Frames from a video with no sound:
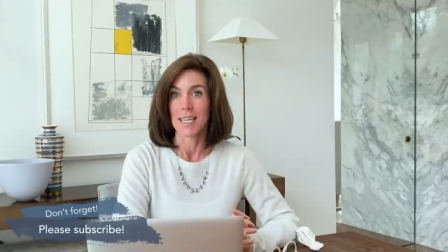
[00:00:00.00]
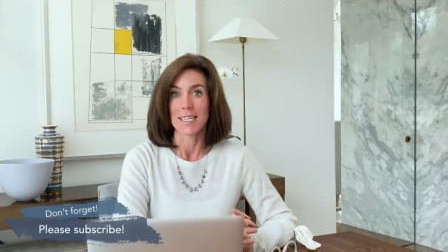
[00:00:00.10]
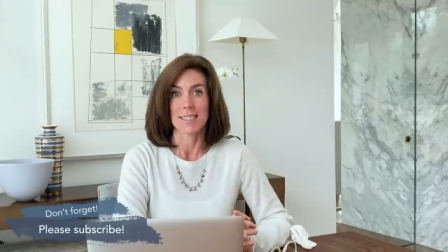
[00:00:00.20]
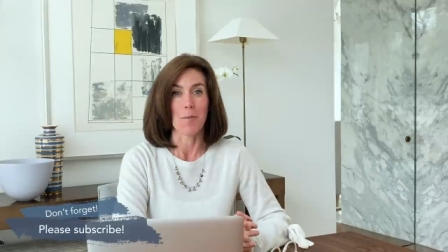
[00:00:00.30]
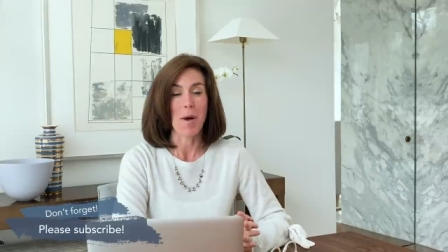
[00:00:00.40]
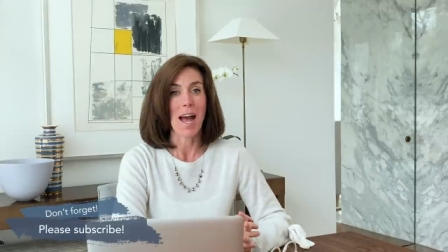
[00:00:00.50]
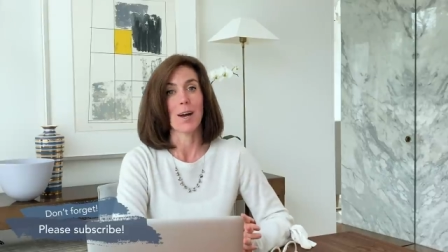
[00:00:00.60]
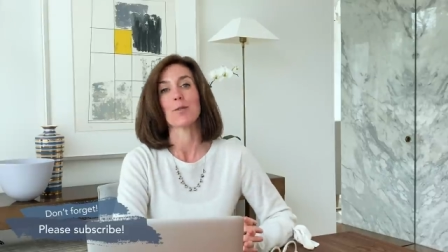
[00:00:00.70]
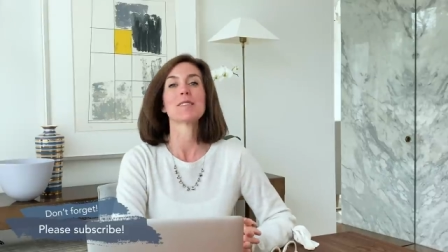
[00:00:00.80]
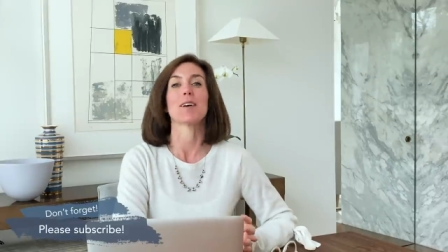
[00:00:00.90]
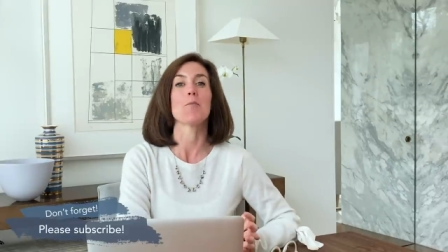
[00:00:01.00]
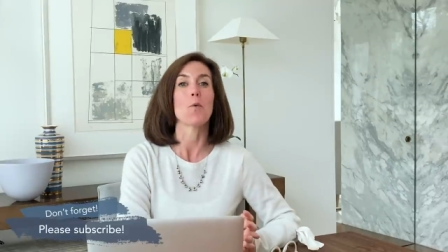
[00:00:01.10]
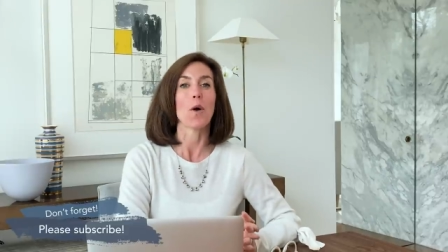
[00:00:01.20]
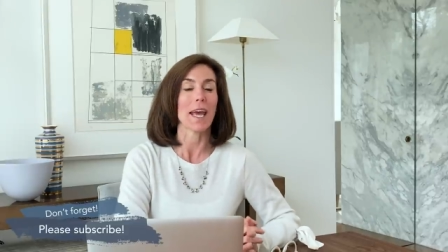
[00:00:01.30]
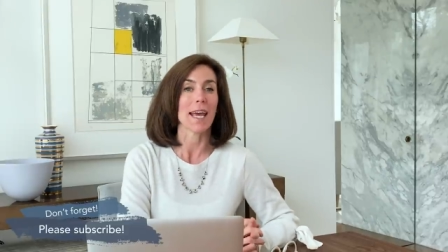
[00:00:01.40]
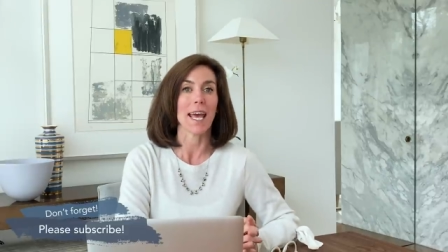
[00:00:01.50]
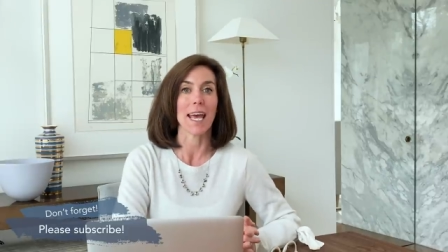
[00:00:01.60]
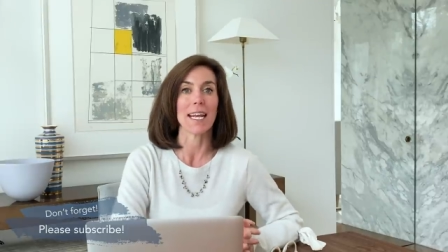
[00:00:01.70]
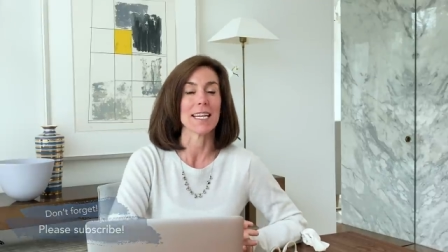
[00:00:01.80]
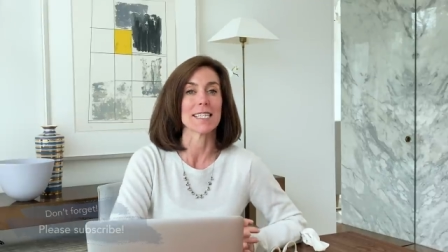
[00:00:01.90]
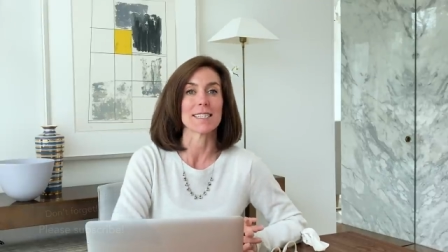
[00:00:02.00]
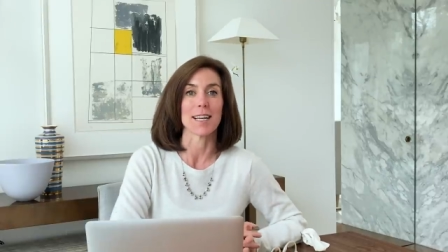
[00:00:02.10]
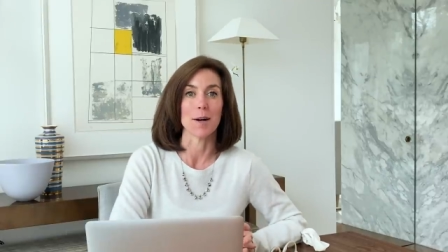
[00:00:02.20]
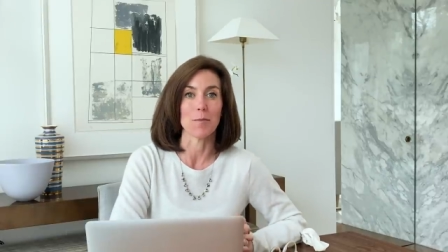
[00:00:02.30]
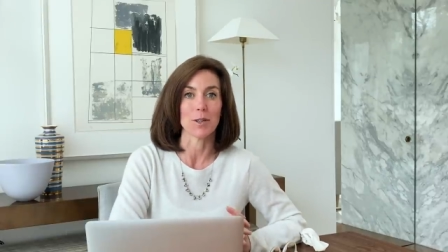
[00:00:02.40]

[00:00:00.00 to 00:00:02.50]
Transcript: somehow, some way, and in some